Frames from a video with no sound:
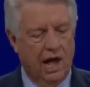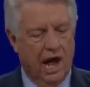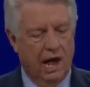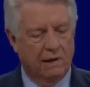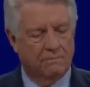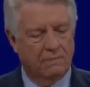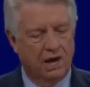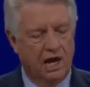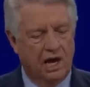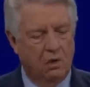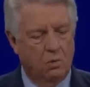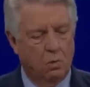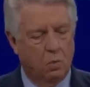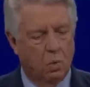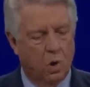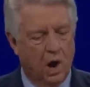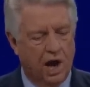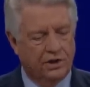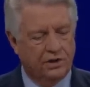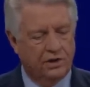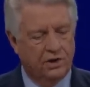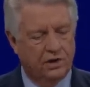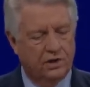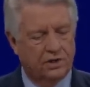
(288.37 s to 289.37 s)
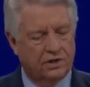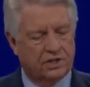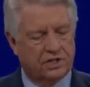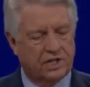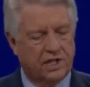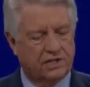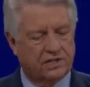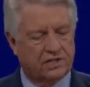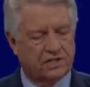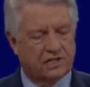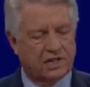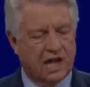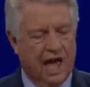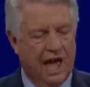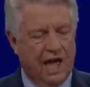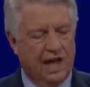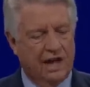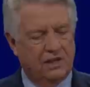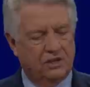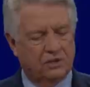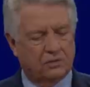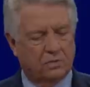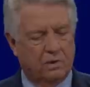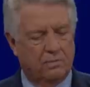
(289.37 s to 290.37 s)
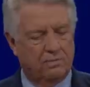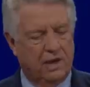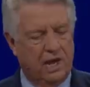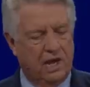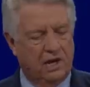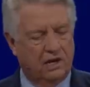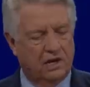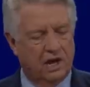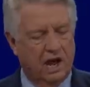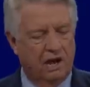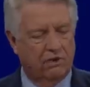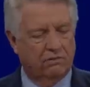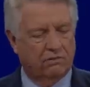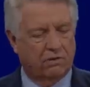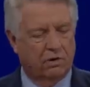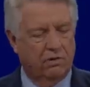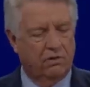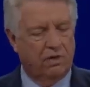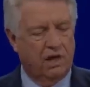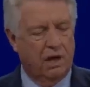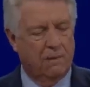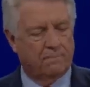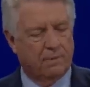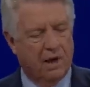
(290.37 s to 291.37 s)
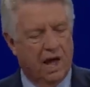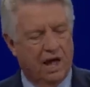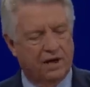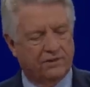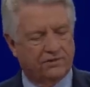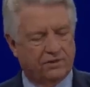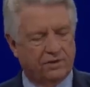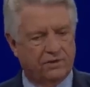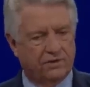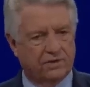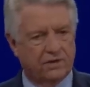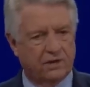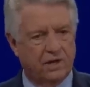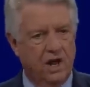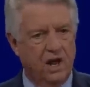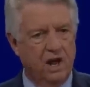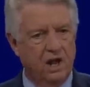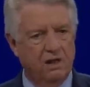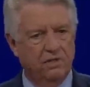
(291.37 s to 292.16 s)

and many wonders and signs were being done through the apostles.